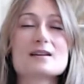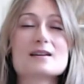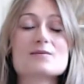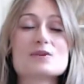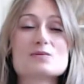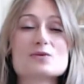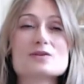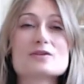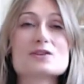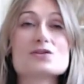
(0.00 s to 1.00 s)
And we move
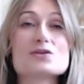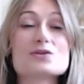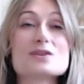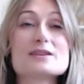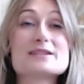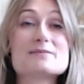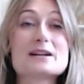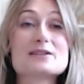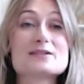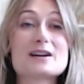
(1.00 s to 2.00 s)
into this
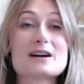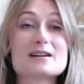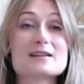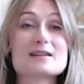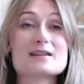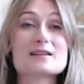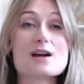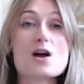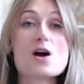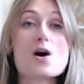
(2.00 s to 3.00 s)
mantra,
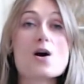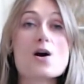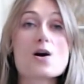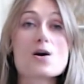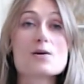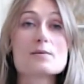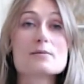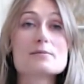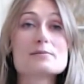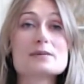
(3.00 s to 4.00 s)
Om
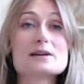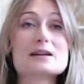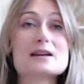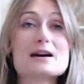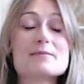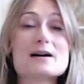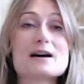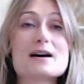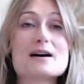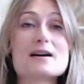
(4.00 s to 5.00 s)

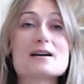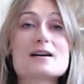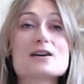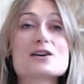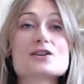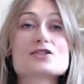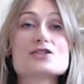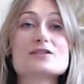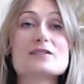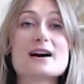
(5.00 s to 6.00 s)
Namah
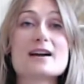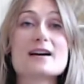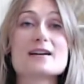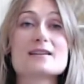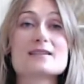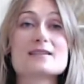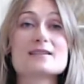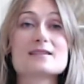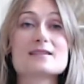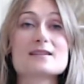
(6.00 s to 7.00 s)
Shivaya.
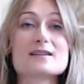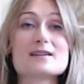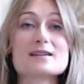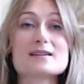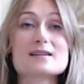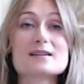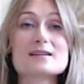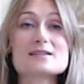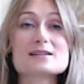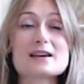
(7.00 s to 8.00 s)

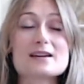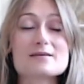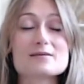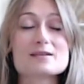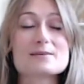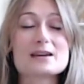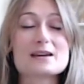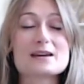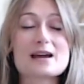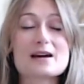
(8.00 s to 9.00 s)
Say it with
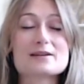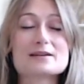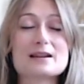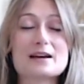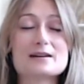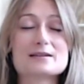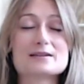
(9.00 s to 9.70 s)
me out aloud.